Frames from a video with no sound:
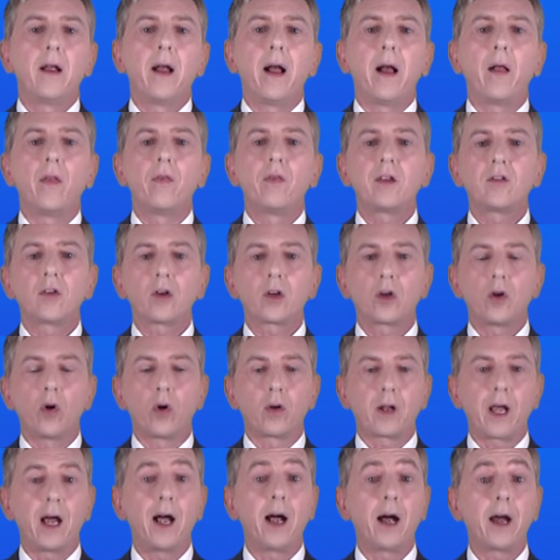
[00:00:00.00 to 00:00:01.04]
and these are
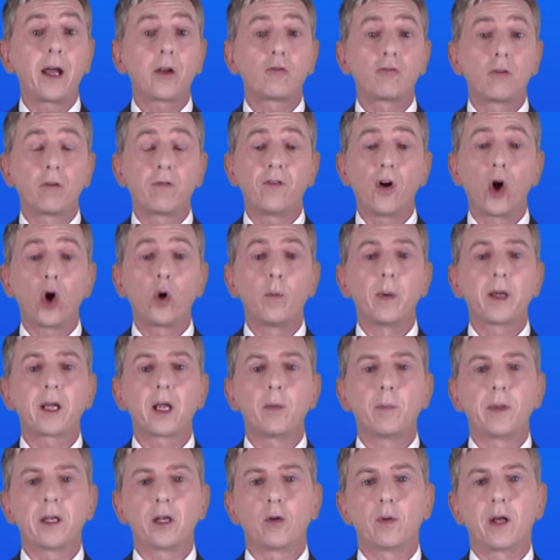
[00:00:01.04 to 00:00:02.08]
called hydrophobic
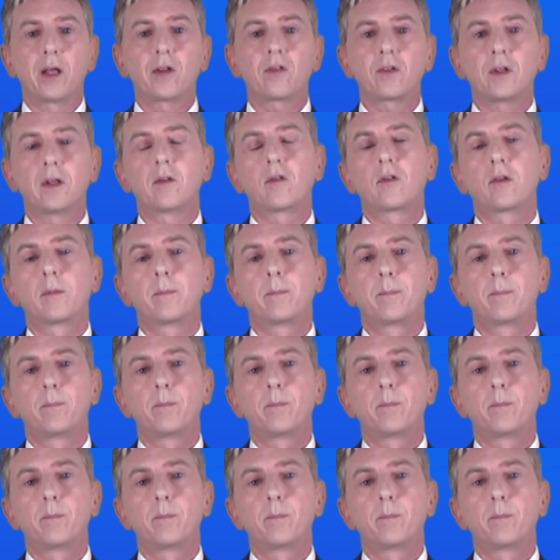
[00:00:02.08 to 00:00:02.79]
amino acids.